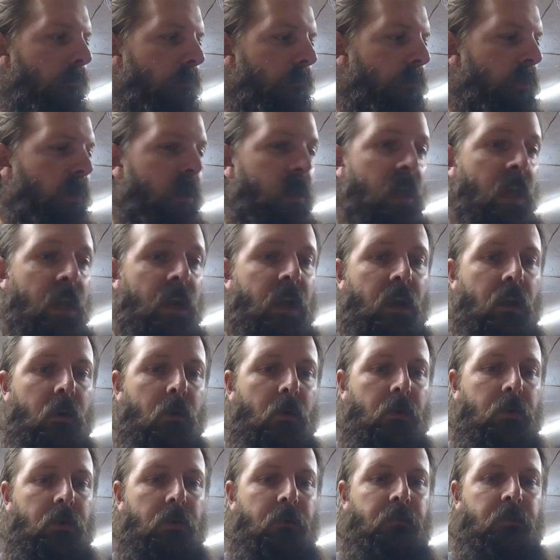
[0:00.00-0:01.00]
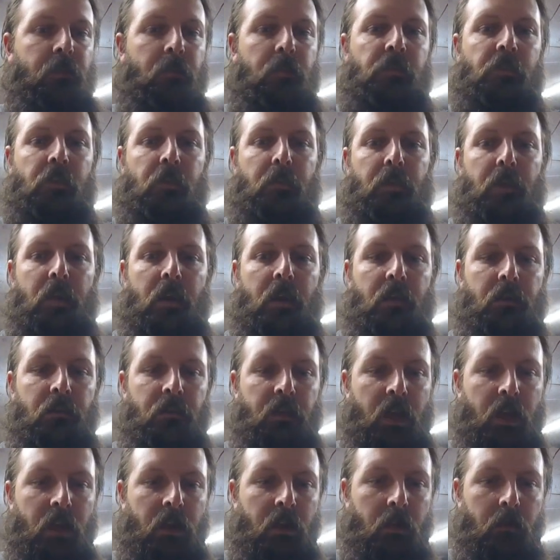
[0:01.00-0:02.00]
The kit I ordered from German
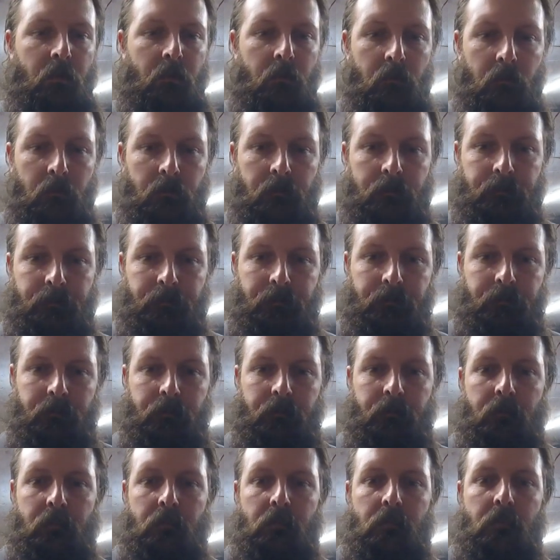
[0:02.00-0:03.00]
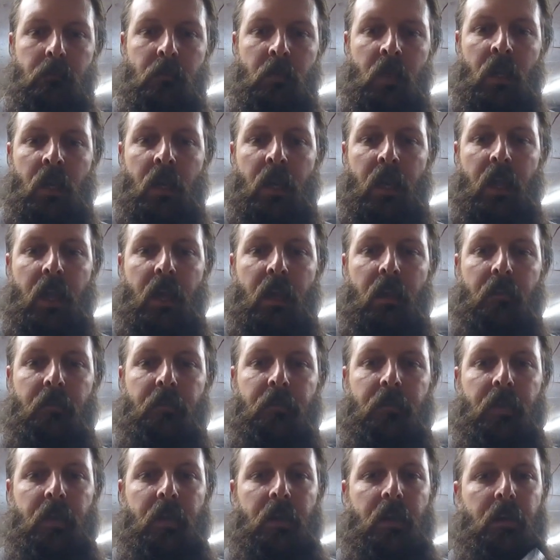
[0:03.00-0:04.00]
Autotech, I
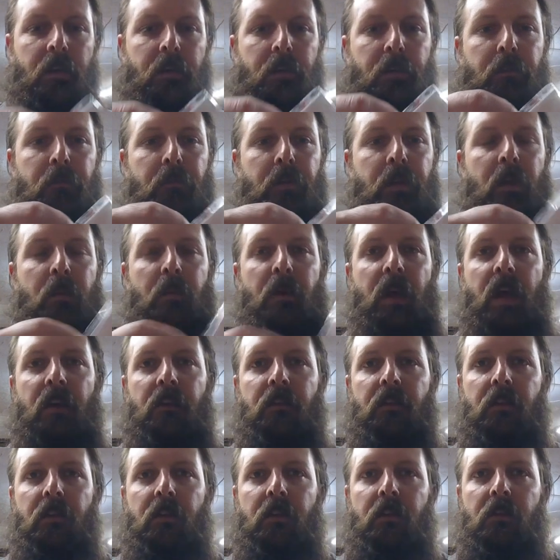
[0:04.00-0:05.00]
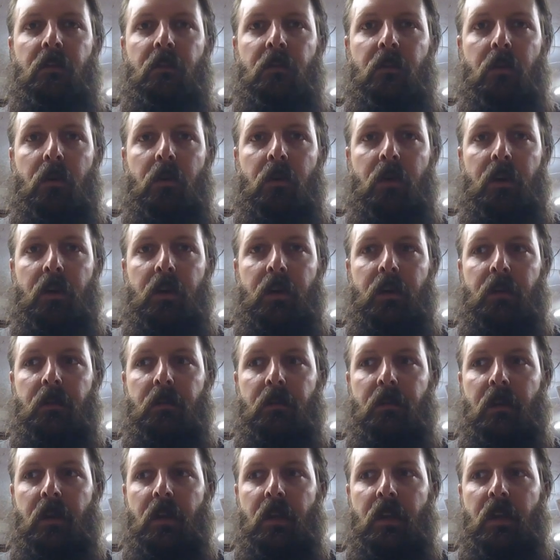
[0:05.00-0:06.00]
have 3 capacitors
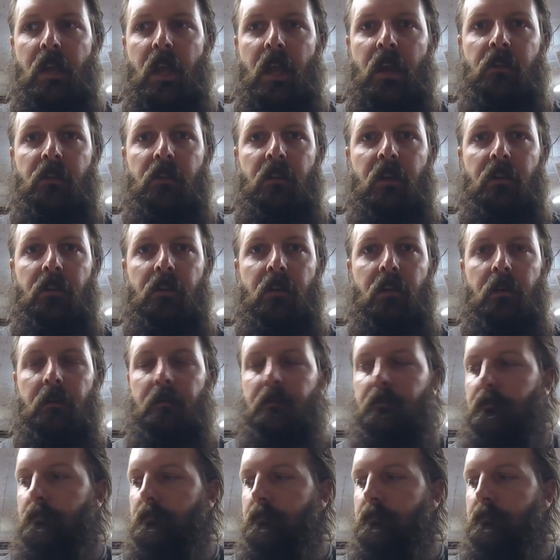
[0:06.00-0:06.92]
for the gauge cluster.